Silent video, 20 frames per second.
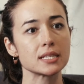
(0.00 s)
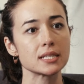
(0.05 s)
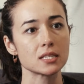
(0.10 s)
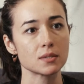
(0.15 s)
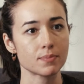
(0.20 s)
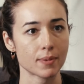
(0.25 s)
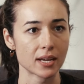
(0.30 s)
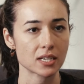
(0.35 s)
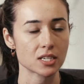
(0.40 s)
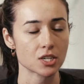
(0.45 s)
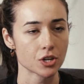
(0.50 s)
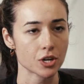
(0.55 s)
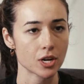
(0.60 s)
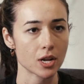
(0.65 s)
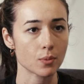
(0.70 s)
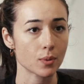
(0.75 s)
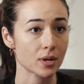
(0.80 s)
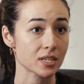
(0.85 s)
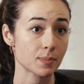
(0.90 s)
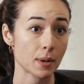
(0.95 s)
this
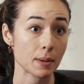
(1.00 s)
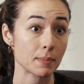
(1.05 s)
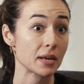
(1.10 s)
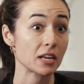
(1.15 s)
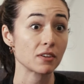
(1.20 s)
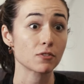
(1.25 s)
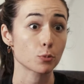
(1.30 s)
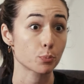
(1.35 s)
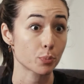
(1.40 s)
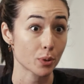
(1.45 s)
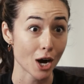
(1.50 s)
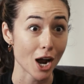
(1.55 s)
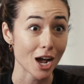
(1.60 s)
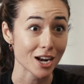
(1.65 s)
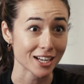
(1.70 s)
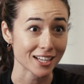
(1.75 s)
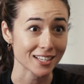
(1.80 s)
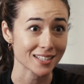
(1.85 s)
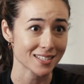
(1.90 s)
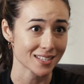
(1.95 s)
bacteria was by many of the
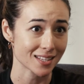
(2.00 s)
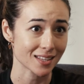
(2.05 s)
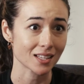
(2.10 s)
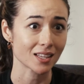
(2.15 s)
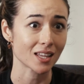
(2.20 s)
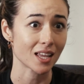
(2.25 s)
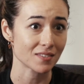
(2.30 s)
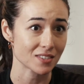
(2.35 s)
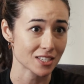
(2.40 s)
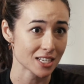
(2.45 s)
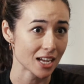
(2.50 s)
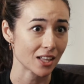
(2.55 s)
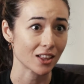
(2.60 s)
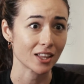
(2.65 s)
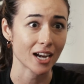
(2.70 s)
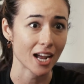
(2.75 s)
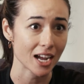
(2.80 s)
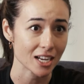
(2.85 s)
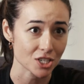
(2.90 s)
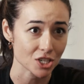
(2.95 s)
products and the lifestyle
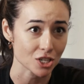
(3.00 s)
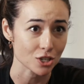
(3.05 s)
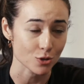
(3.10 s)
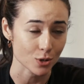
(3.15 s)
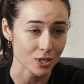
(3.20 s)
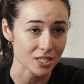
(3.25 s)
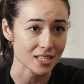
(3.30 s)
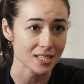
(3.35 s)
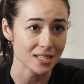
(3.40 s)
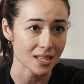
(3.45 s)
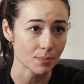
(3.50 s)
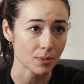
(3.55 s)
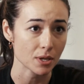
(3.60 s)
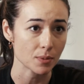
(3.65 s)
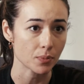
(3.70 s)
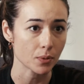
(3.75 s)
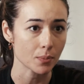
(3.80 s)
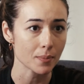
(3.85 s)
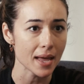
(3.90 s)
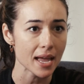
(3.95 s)
and hygiene choices that
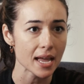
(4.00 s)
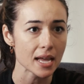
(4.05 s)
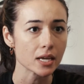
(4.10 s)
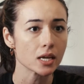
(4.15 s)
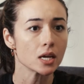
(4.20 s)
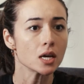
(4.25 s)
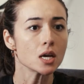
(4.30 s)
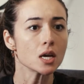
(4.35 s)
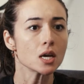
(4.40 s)
people make,